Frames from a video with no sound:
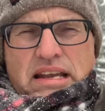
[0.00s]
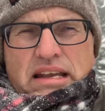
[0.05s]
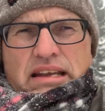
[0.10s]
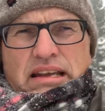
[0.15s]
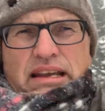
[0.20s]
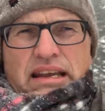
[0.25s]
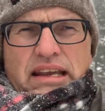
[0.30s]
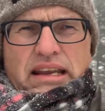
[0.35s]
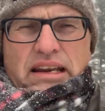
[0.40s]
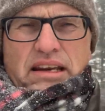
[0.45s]

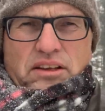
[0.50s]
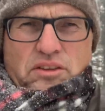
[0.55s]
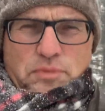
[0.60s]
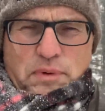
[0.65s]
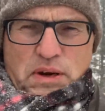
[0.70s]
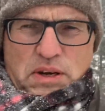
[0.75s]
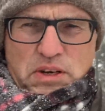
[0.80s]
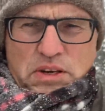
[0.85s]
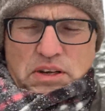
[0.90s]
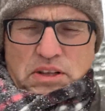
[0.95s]
and
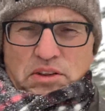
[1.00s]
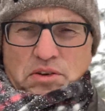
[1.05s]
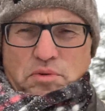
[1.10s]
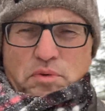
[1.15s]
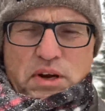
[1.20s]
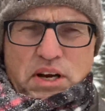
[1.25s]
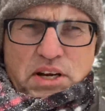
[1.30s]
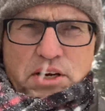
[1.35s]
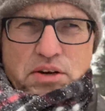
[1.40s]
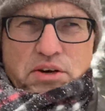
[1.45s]
especially in the
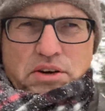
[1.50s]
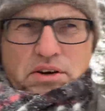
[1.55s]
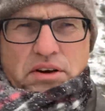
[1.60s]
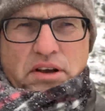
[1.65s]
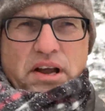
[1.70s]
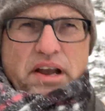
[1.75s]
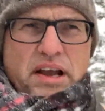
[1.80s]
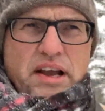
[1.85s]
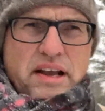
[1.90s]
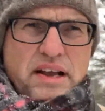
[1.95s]

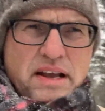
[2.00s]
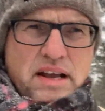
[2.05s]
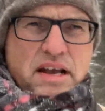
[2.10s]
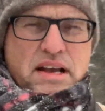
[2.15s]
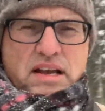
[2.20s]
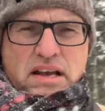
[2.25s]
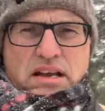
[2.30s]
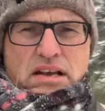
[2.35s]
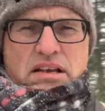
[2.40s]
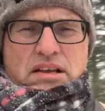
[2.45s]
winter,
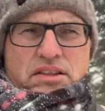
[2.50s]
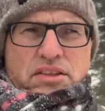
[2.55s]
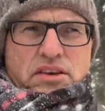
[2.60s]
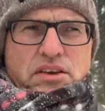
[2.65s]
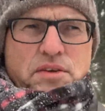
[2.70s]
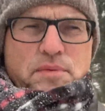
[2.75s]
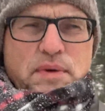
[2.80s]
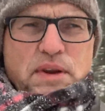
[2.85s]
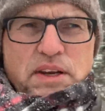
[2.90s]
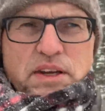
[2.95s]
the
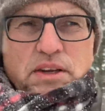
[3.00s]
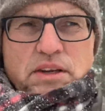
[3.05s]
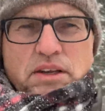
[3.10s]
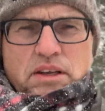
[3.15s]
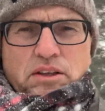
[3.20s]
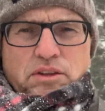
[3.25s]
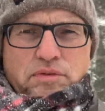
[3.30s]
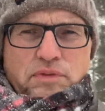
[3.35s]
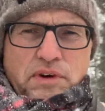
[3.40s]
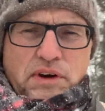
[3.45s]
humidity
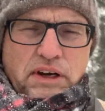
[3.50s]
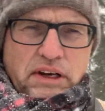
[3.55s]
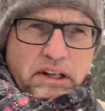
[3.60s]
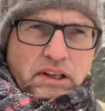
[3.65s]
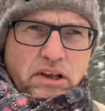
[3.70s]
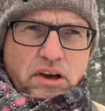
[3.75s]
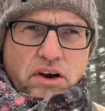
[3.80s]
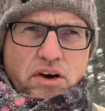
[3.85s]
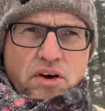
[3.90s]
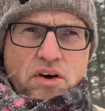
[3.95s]
is very
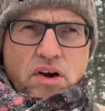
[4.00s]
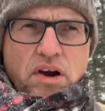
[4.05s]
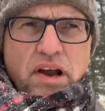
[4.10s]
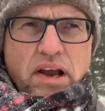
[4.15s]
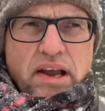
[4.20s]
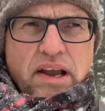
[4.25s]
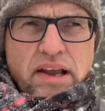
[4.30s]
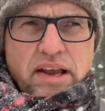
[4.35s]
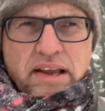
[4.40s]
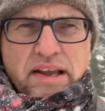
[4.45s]
low.
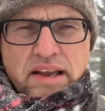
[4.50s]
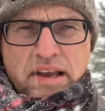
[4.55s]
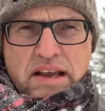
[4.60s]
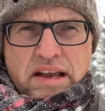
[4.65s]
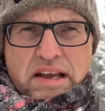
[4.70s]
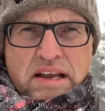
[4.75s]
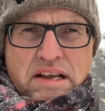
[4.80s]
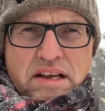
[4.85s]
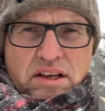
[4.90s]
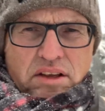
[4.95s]

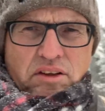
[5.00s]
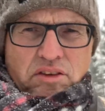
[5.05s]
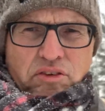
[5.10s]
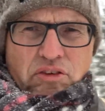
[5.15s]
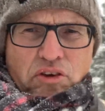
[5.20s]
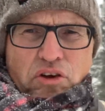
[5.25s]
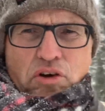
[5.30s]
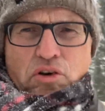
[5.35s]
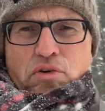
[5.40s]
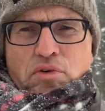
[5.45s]

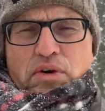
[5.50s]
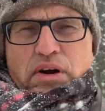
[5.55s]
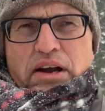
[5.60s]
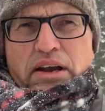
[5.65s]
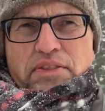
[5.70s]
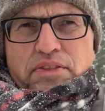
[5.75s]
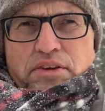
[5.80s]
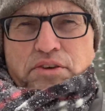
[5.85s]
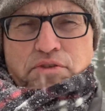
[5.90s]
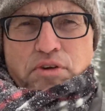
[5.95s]
So
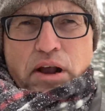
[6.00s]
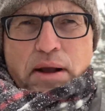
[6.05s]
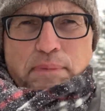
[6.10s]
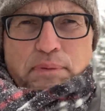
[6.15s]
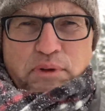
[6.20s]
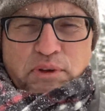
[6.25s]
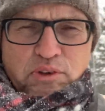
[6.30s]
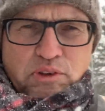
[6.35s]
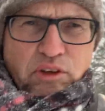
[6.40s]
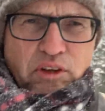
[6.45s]
uh, the
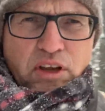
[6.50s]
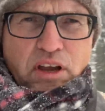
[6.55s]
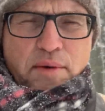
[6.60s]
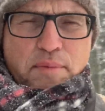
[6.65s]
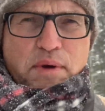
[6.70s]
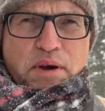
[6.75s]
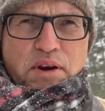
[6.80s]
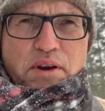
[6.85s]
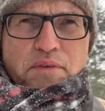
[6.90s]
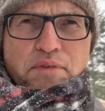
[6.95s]
droplets that
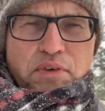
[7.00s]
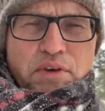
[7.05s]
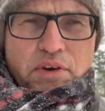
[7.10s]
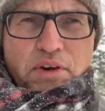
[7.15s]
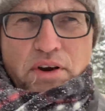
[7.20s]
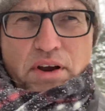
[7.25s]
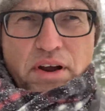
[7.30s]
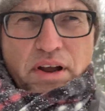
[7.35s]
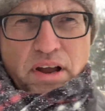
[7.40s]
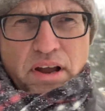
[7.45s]
come out of
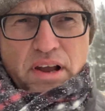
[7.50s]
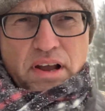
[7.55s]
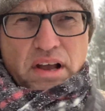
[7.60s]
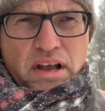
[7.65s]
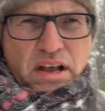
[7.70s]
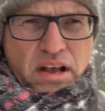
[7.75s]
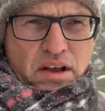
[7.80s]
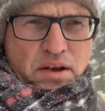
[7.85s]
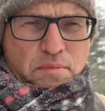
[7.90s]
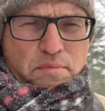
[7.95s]
your
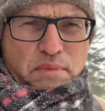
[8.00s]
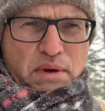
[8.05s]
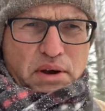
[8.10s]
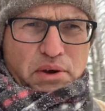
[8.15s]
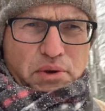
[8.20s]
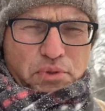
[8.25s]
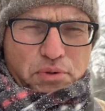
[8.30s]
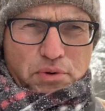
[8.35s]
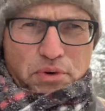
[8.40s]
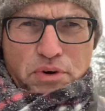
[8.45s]

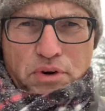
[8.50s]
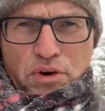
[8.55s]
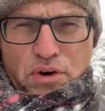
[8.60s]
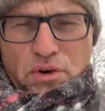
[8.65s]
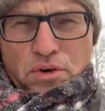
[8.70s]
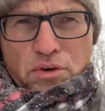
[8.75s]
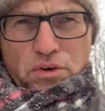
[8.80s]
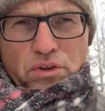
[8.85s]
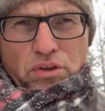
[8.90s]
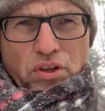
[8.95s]
mouth or
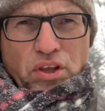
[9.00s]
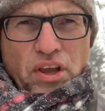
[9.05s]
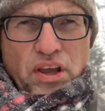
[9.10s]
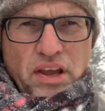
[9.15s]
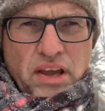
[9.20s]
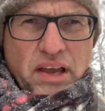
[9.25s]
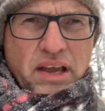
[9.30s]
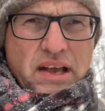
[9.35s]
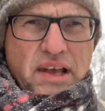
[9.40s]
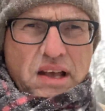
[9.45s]
nose
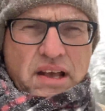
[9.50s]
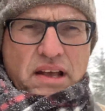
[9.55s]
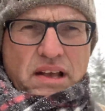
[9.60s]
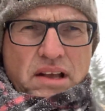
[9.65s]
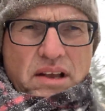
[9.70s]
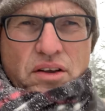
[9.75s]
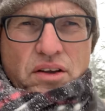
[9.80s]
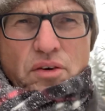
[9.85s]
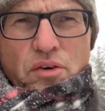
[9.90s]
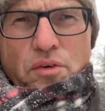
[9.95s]

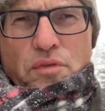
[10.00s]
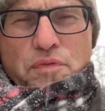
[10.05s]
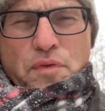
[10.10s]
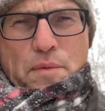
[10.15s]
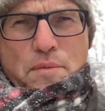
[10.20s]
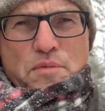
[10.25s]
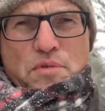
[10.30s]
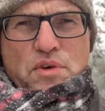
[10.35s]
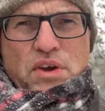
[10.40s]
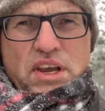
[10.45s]
or
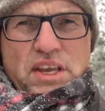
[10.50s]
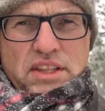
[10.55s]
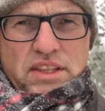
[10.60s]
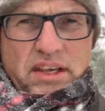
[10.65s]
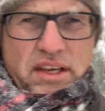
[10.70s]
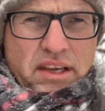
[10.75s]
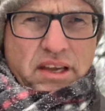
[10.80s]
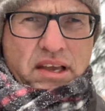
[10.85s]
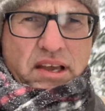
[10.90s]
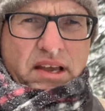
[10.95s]
from breathing